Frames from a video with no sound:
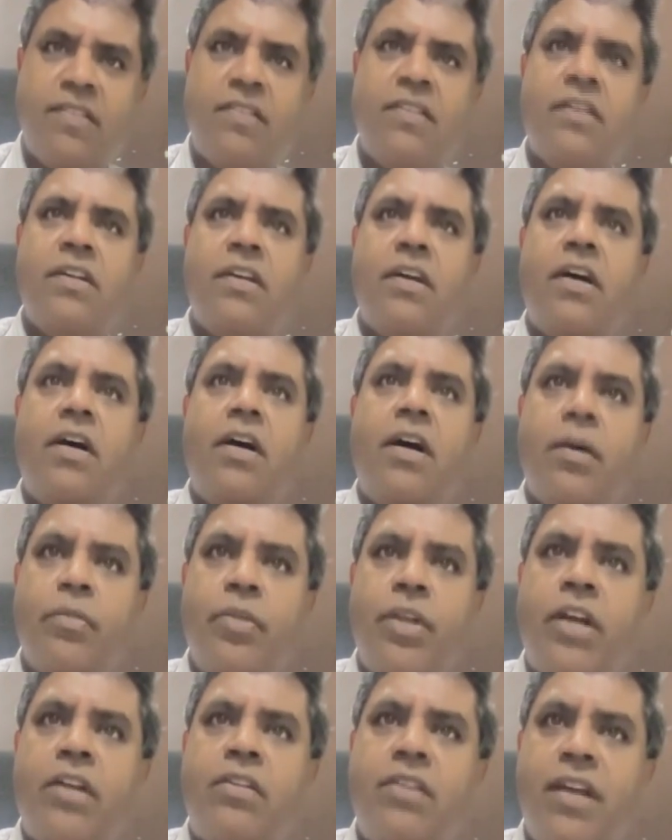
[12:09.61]
Yes. Uh,
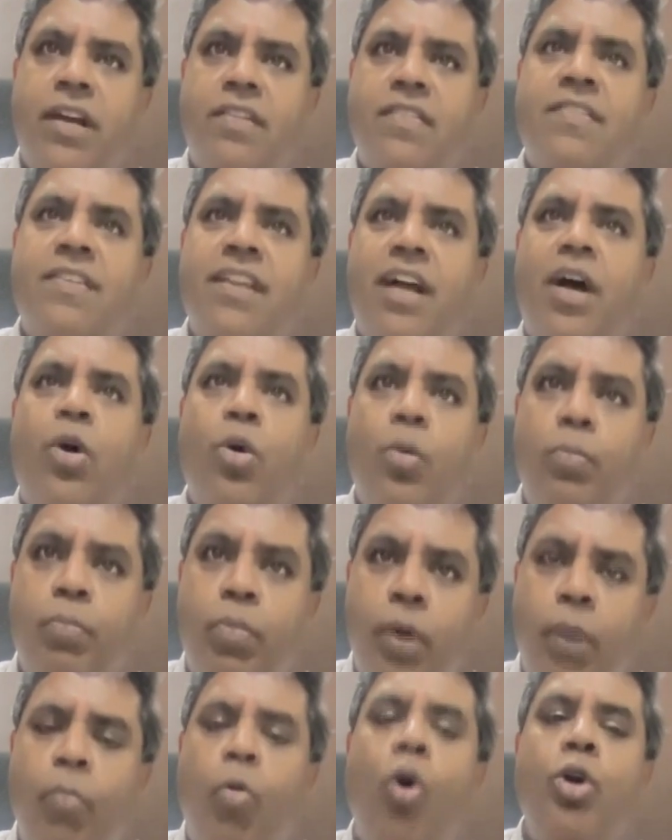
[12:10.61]
in space and
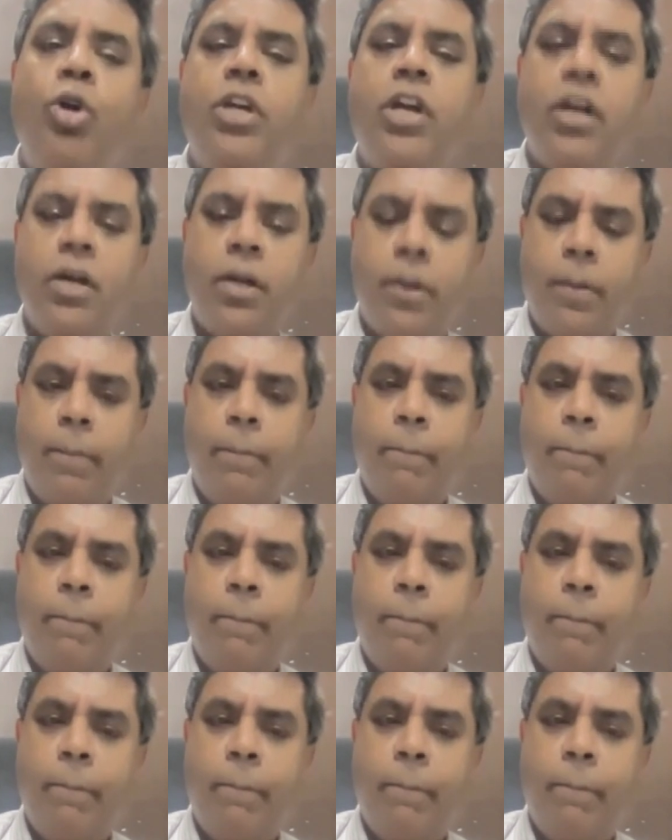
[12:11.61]
promoting. NSIL,